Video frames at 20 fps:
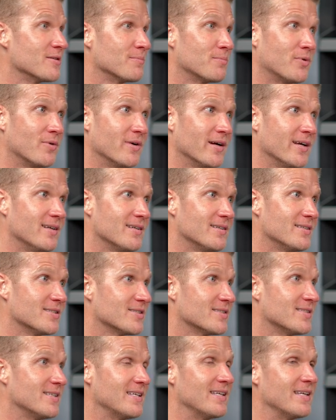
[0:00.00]
your point, it
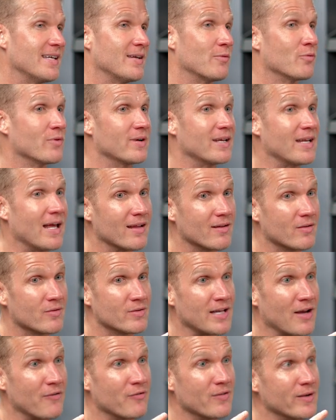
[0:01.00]
just it, it re-
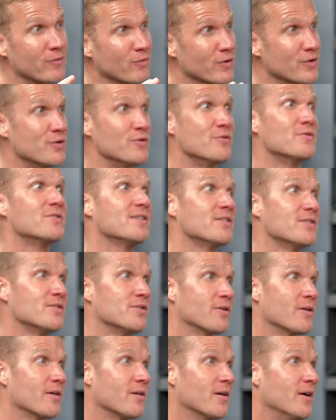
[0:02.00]
definitely reduces
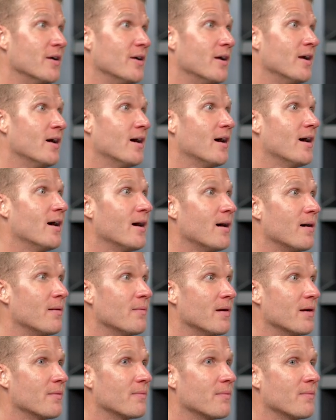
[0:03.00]
your. Uh,
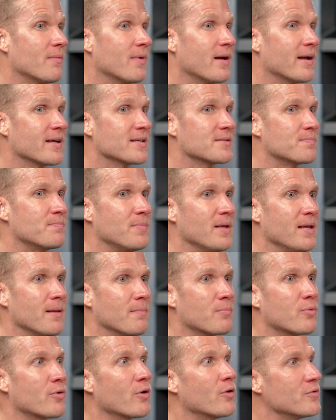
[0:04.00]
I guess
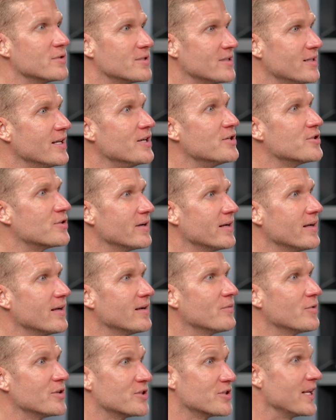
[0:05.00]
being prone to injury,
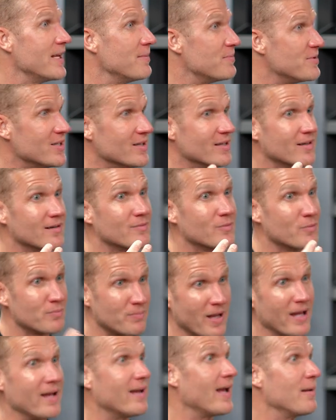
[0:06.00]
which keeps you
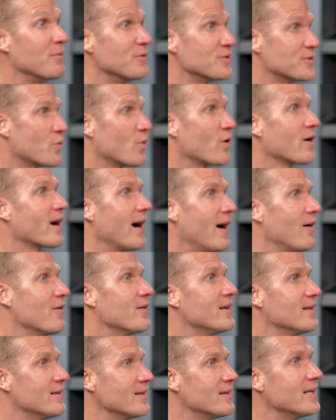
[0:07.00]
be able to work
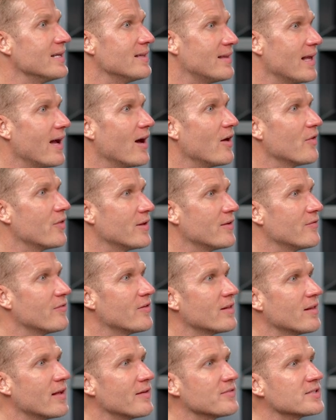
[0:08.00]
out and right. lead a healthy and
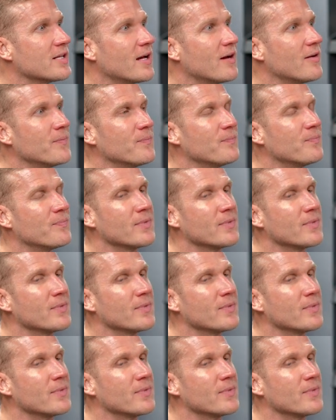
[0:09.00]
fit lifestyle.